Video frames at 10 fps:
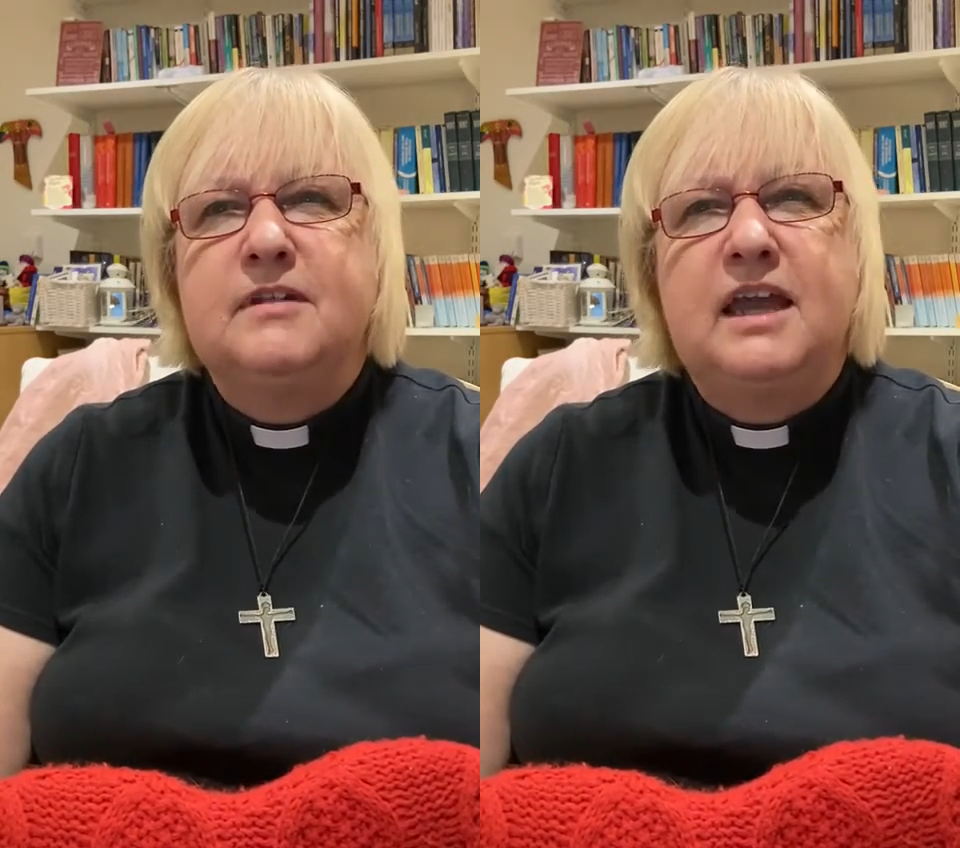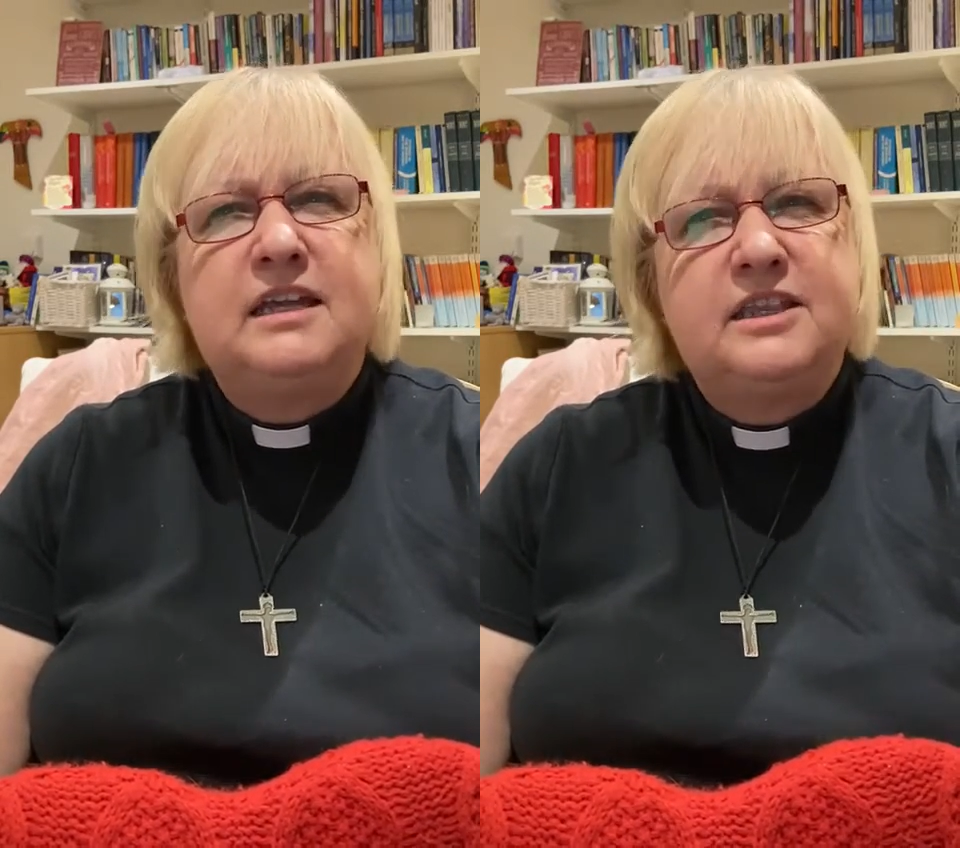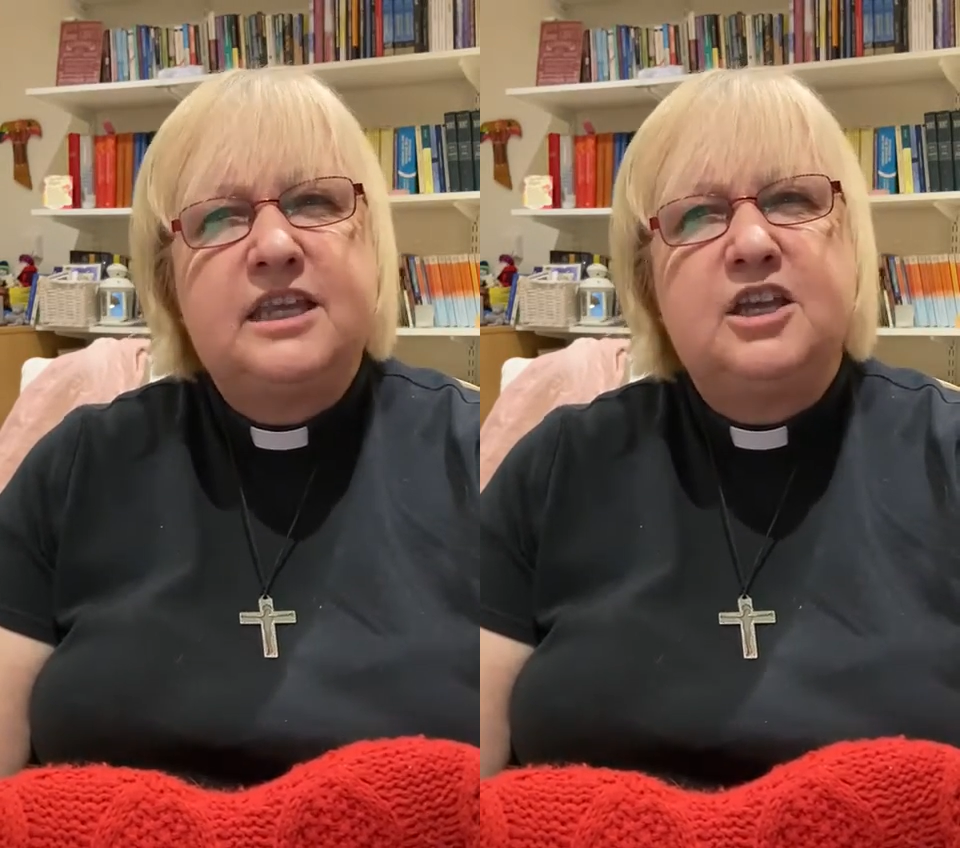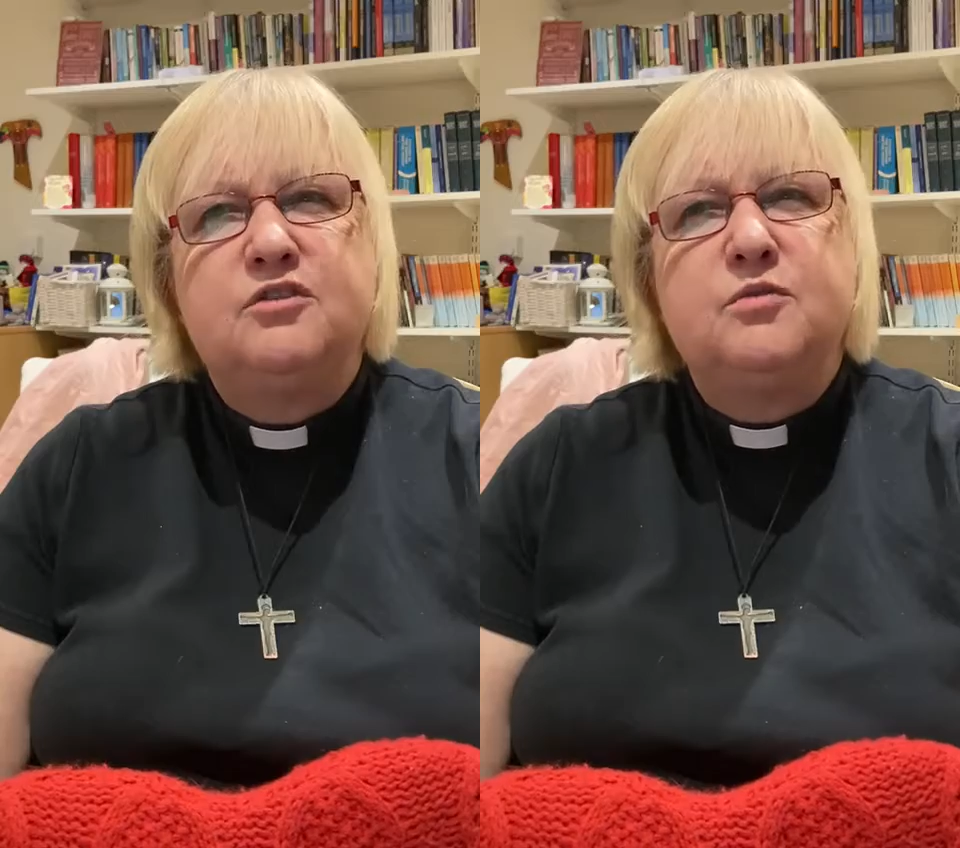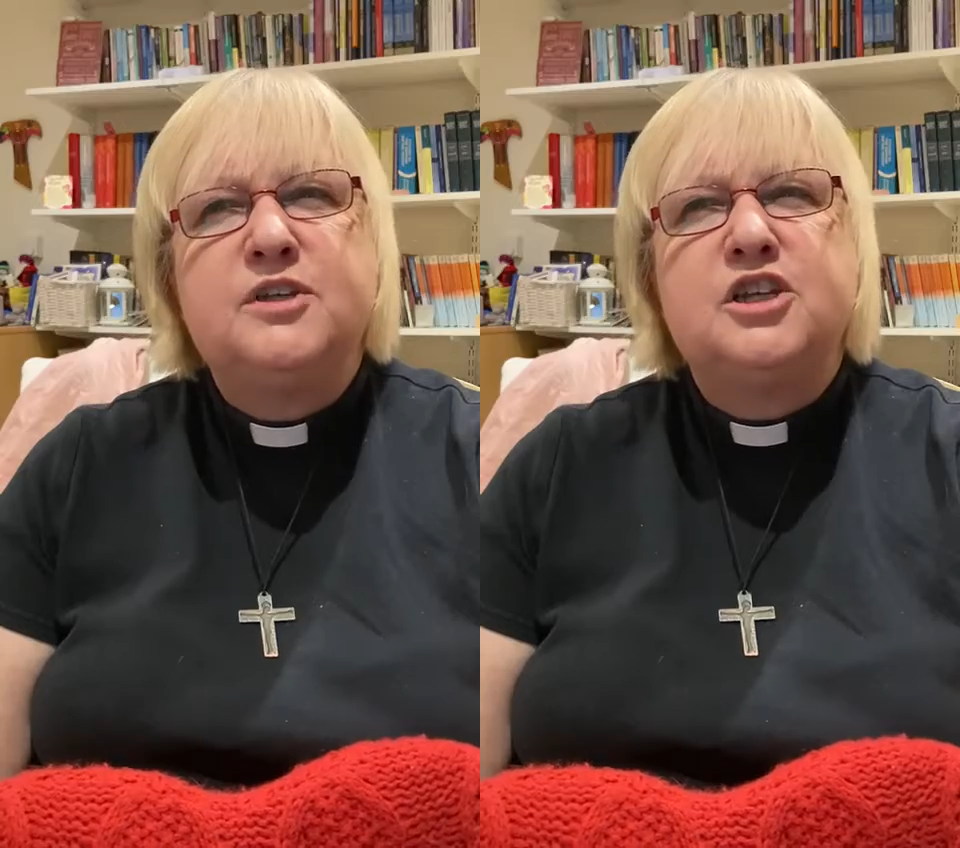And I think
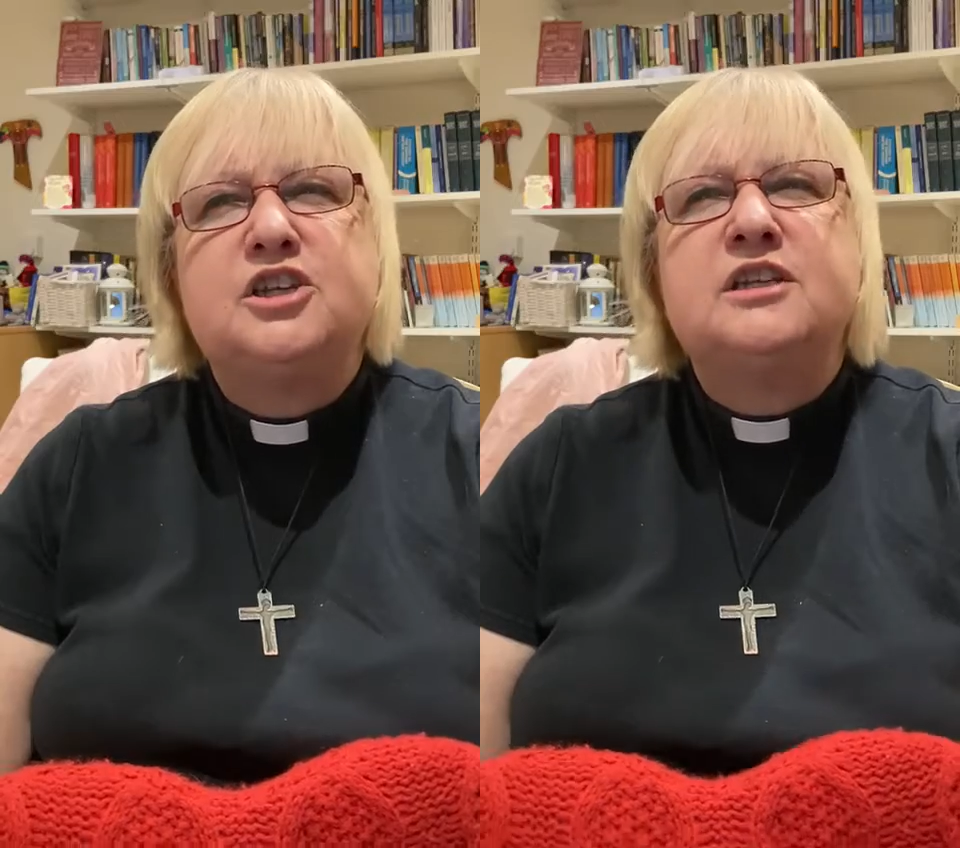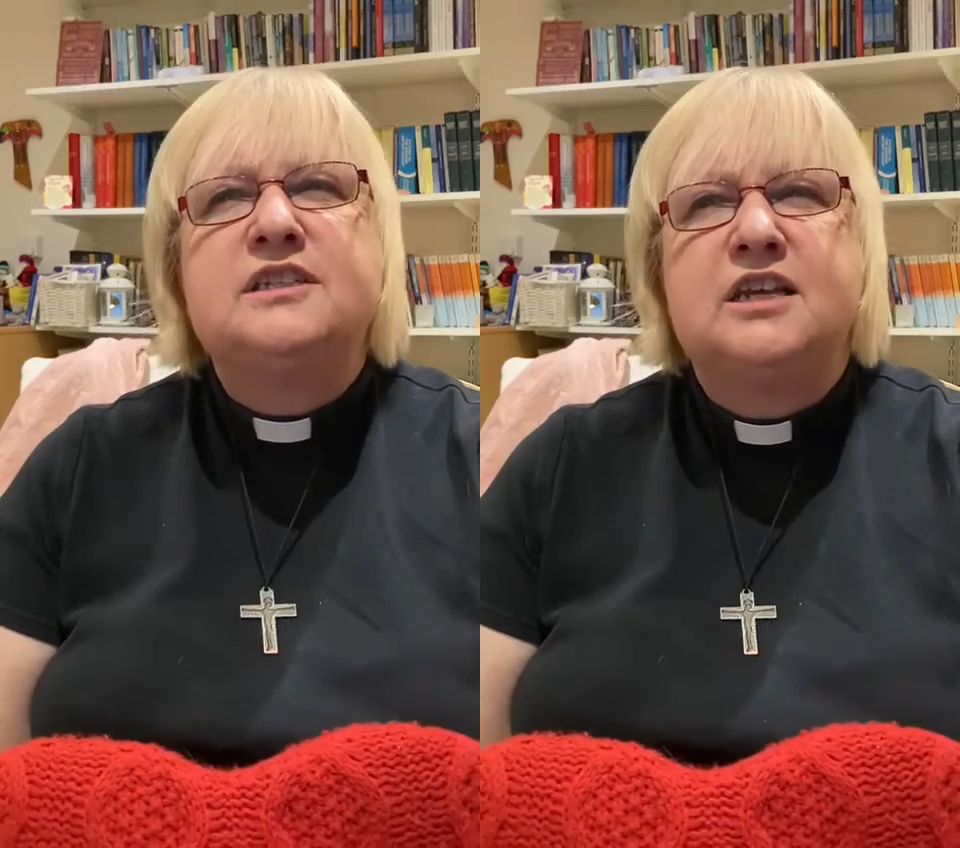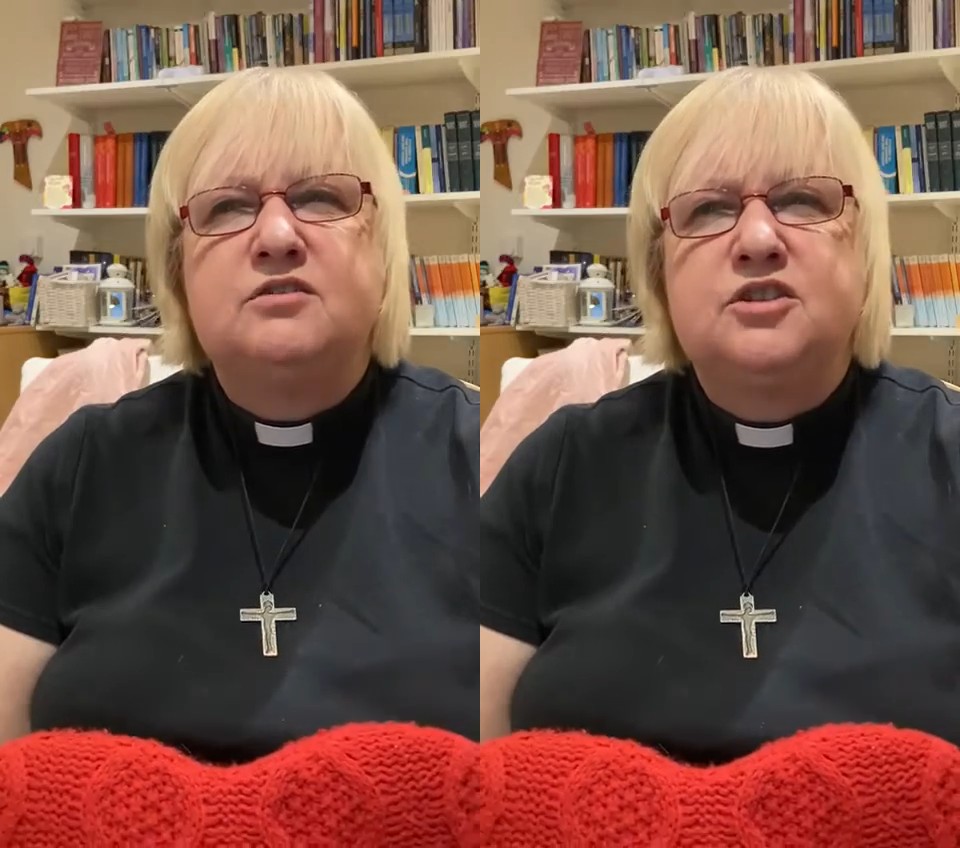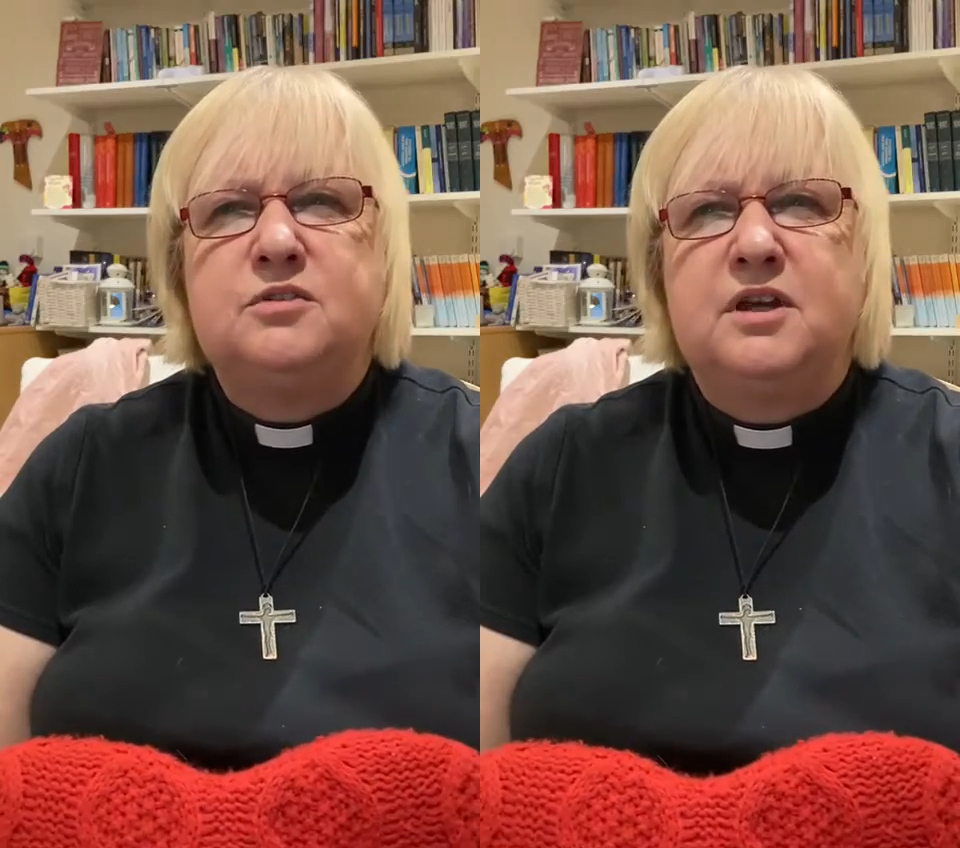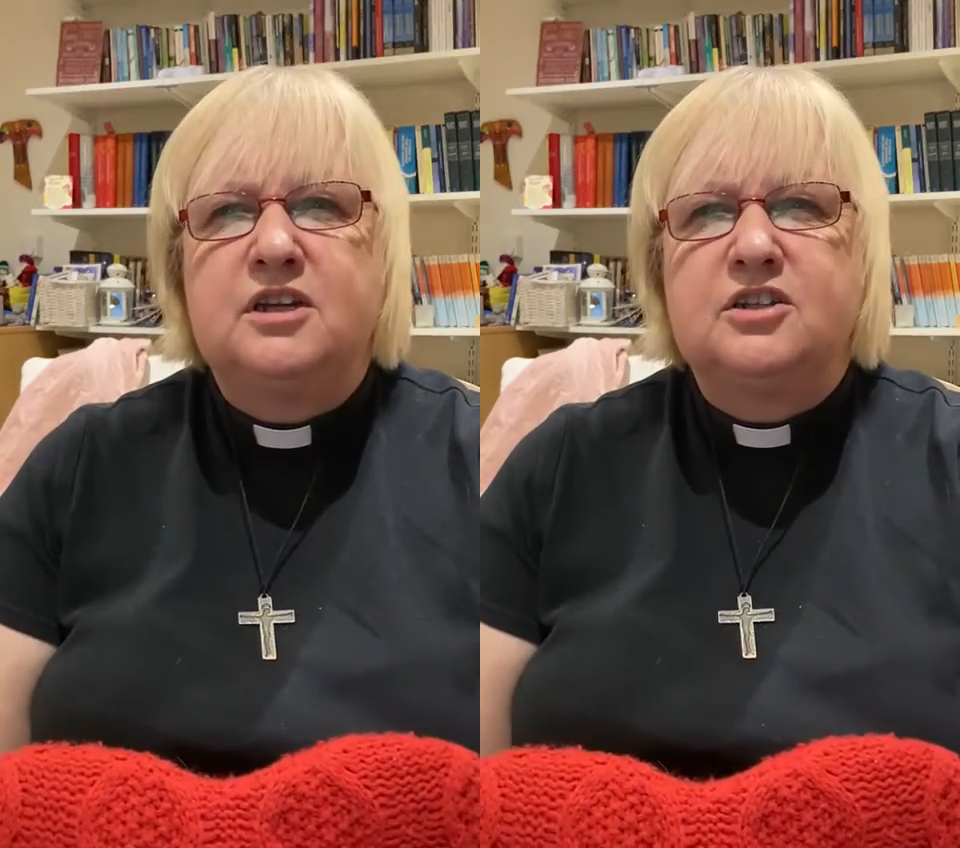often we judge ourselves too
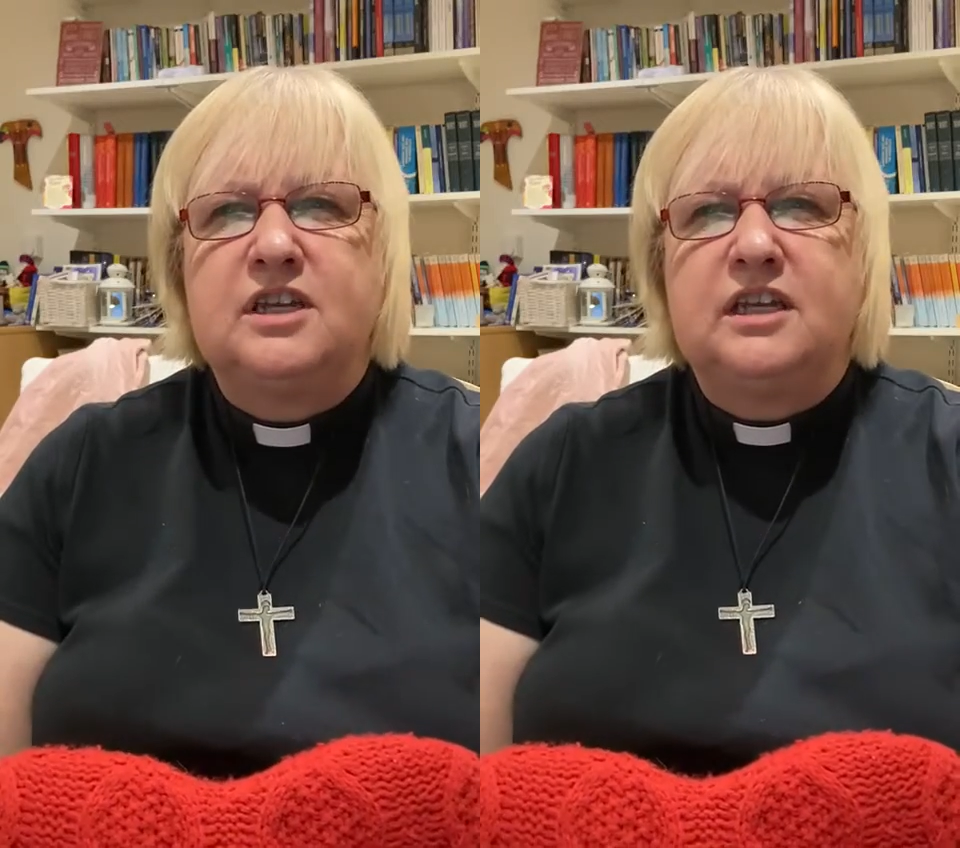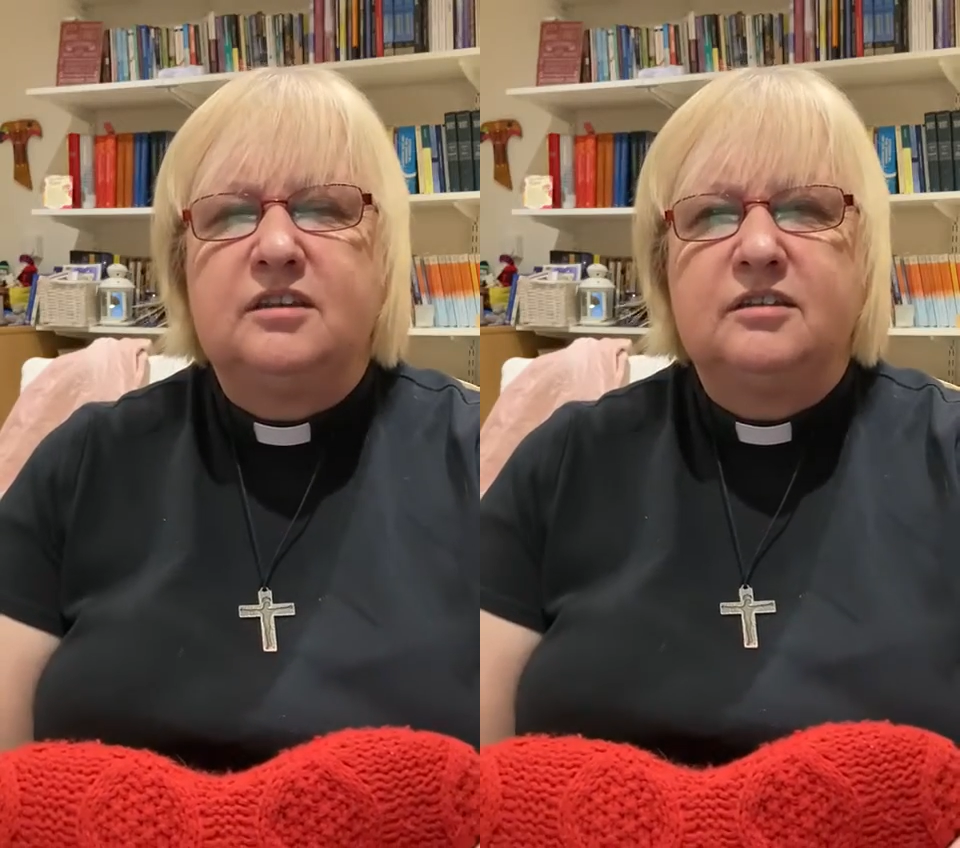harshly.